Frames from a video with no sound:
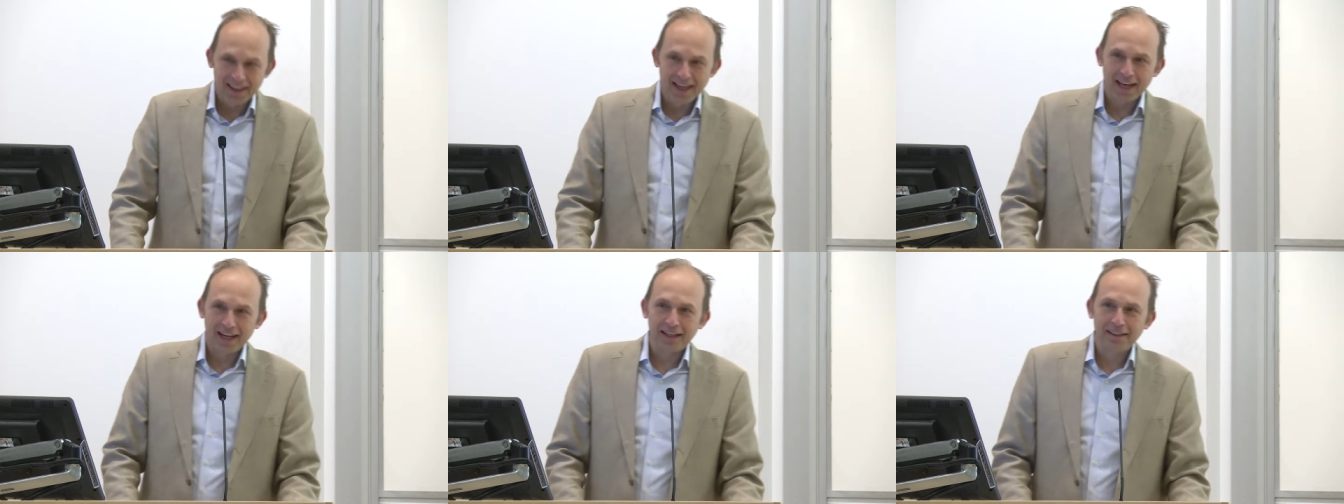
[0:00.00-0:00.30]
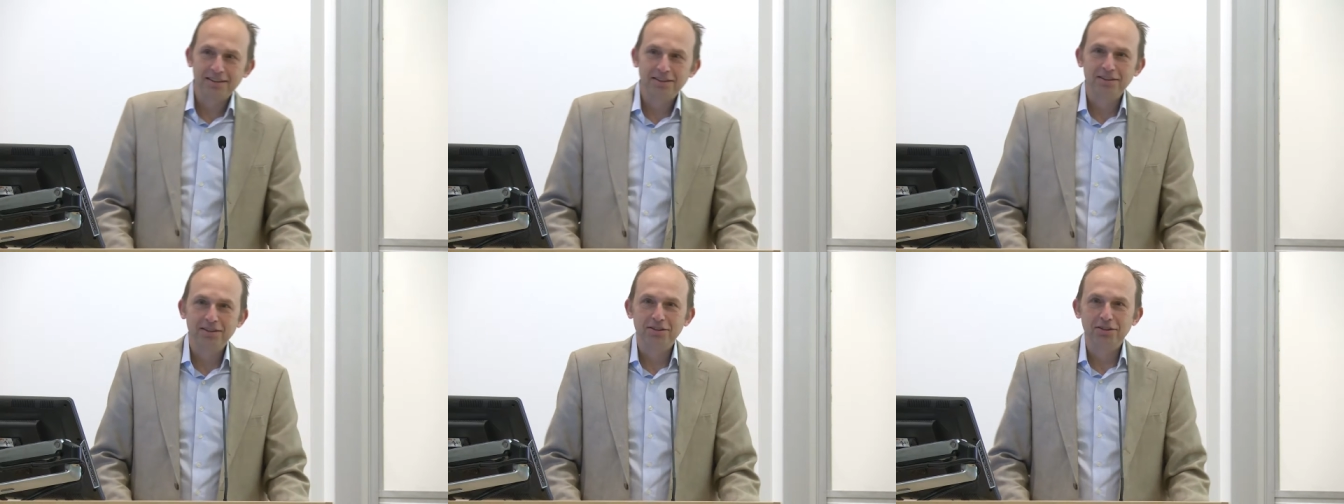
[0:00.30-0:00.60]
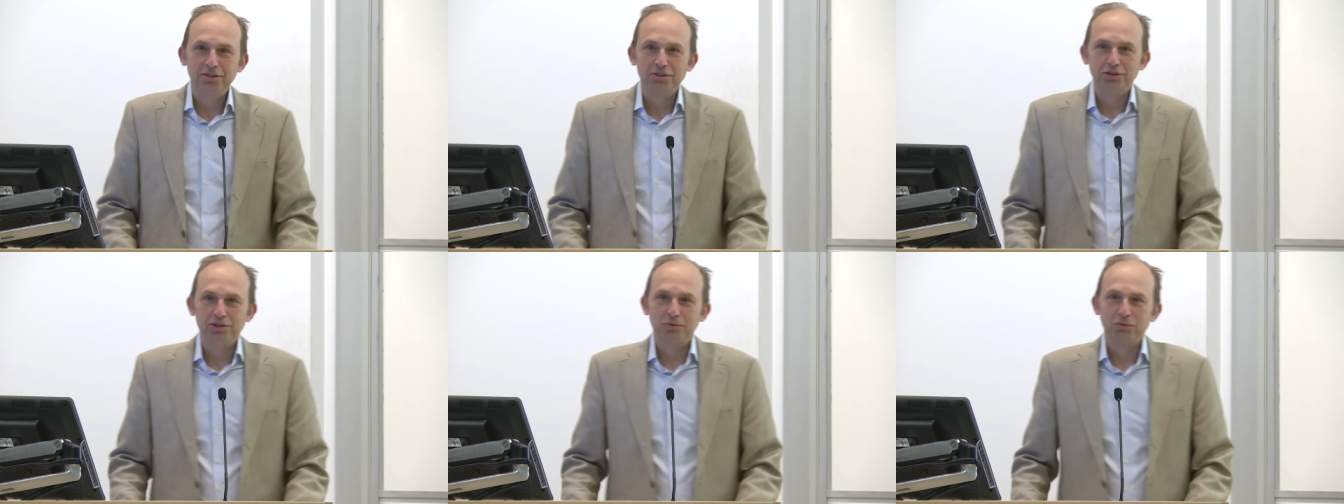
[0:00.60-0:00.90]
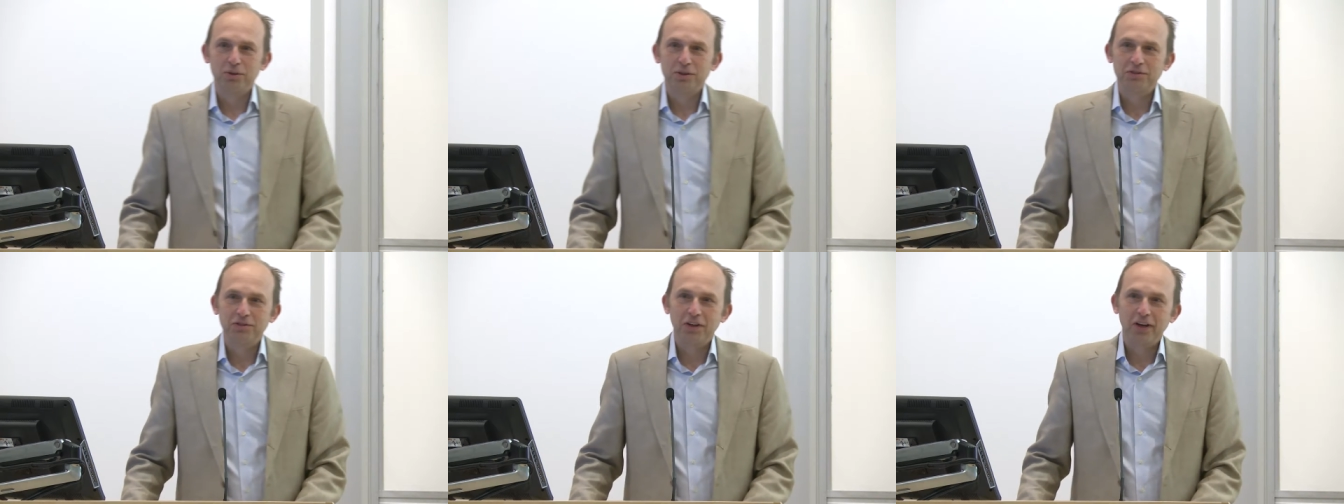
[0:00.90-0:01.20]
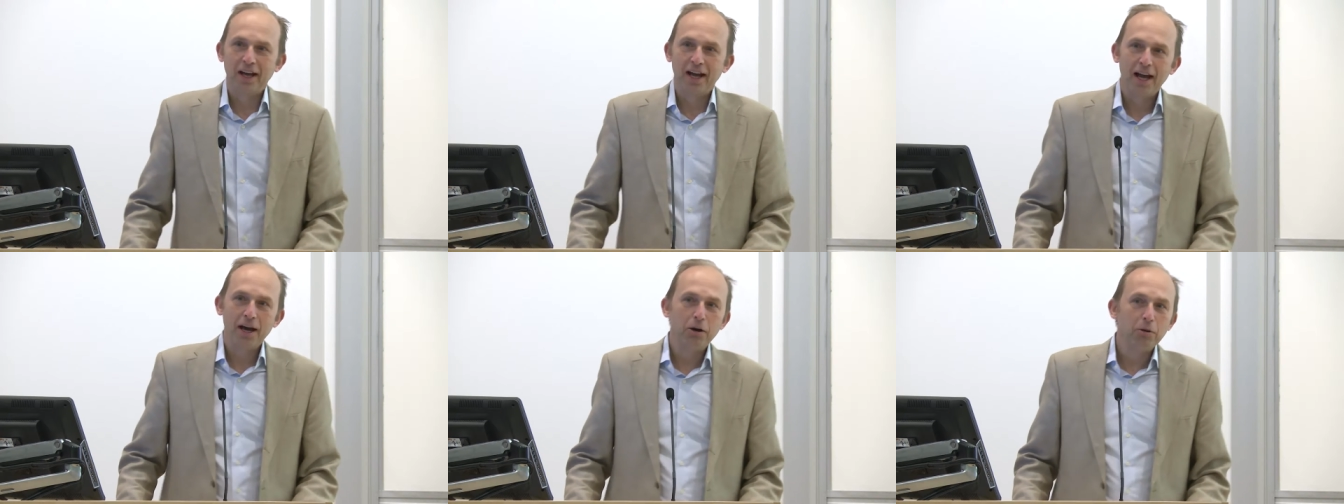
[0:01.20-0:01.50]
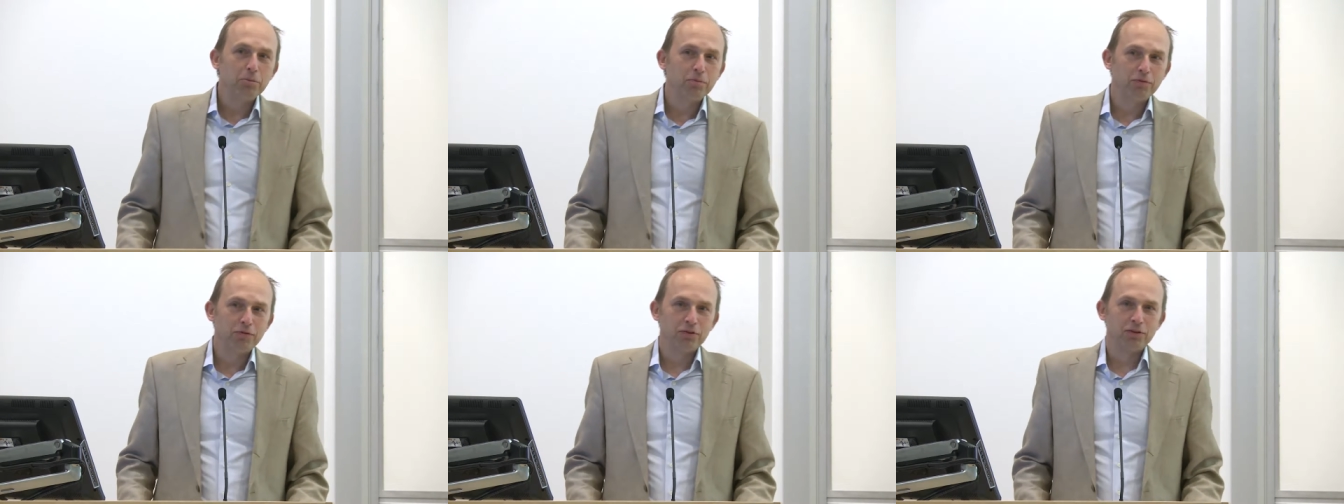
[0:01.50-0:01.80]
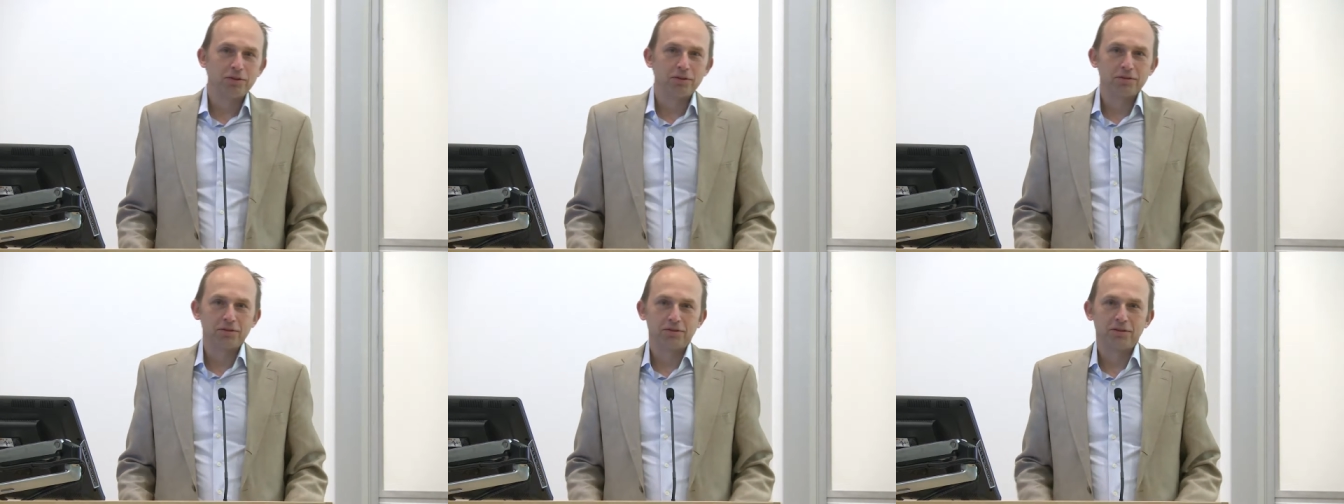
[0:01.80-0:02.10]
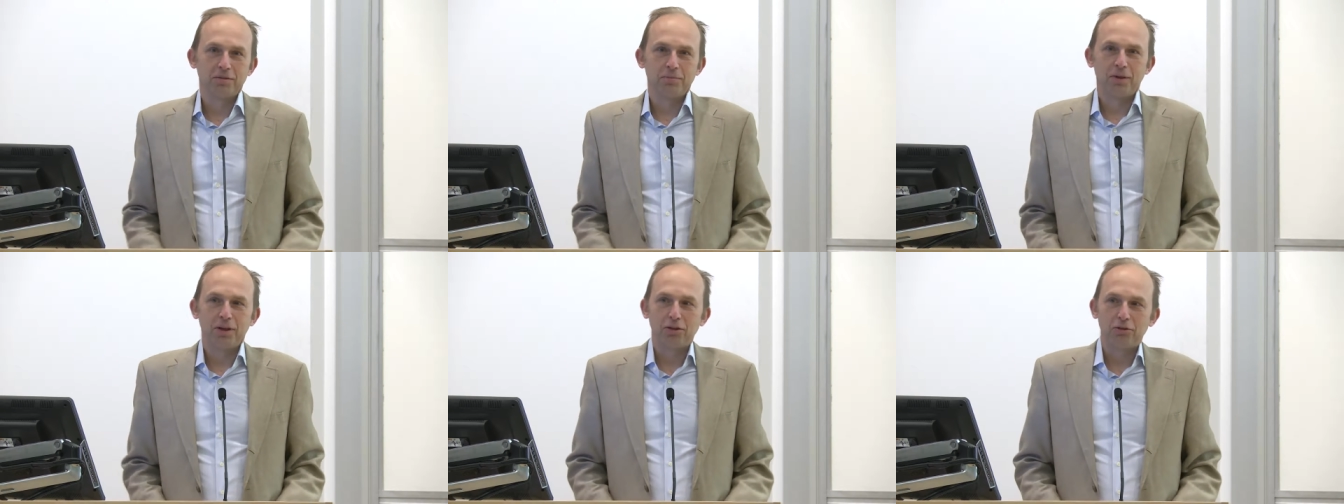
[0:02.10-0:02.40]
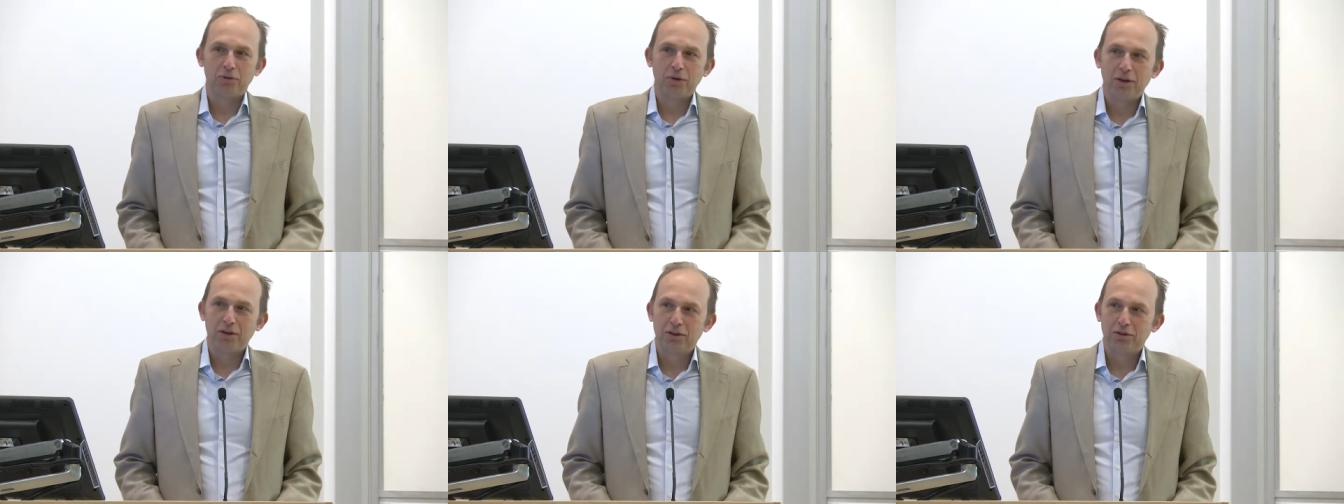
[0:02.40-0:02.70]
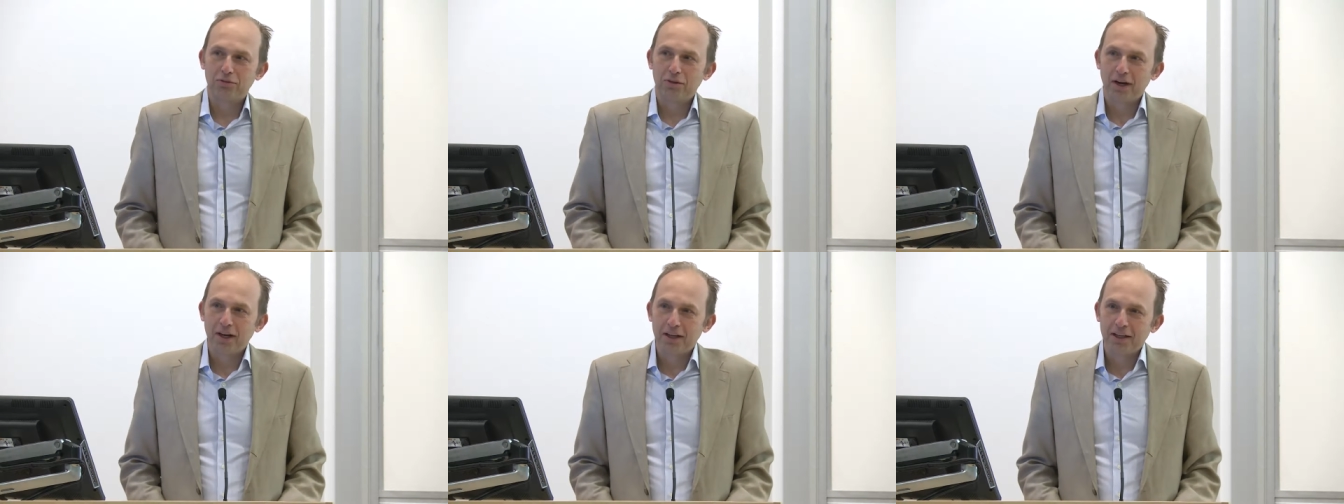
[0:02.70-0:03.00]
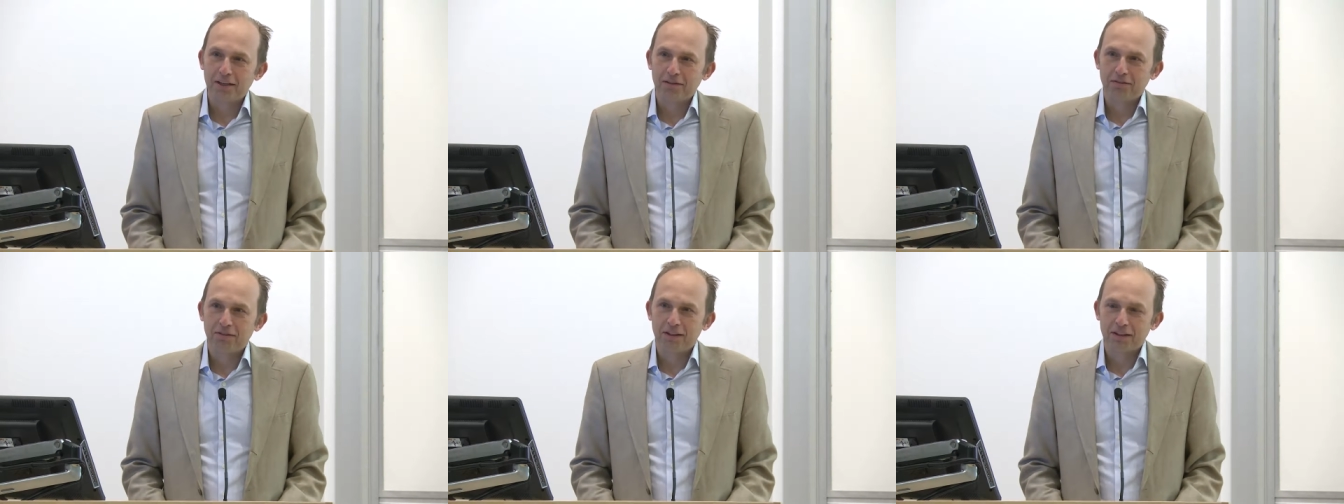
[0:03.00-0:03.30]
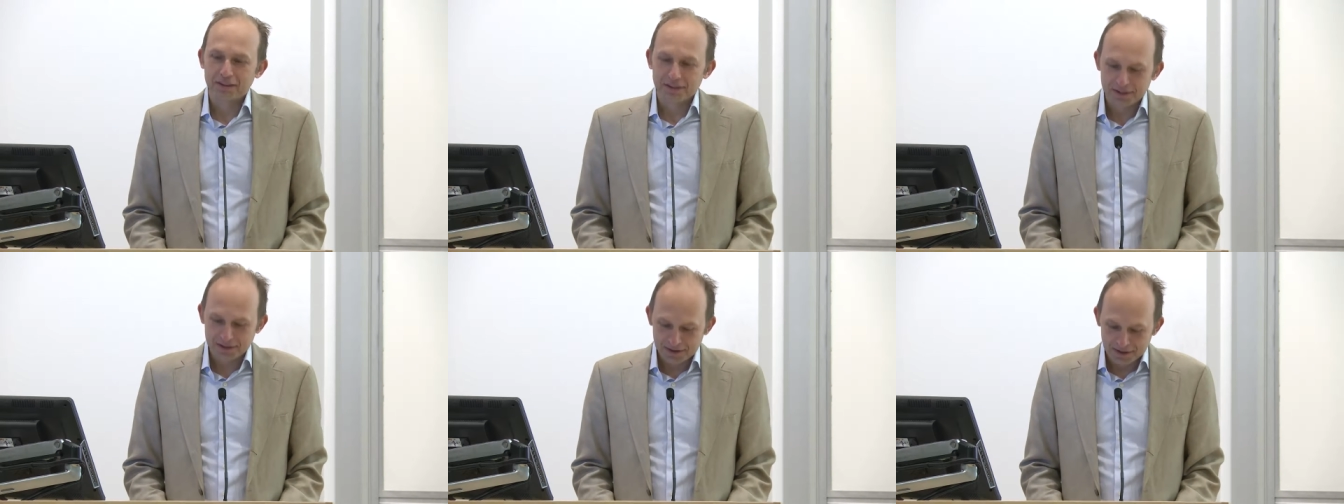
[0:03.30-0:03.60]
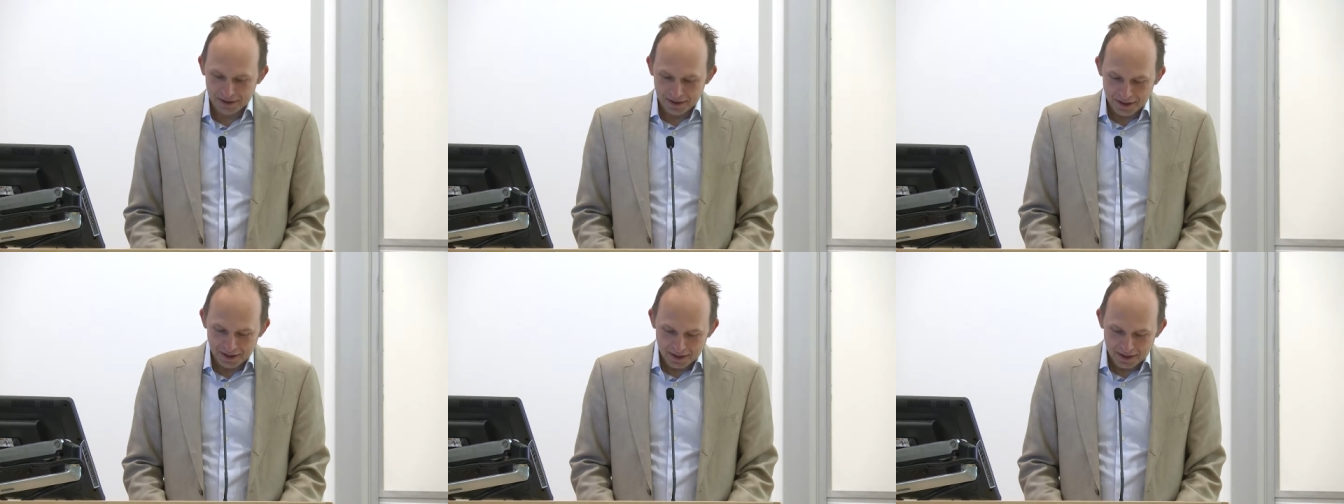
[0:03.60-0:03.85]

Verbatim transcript: that institution was very helpful to me throughout the writing of this,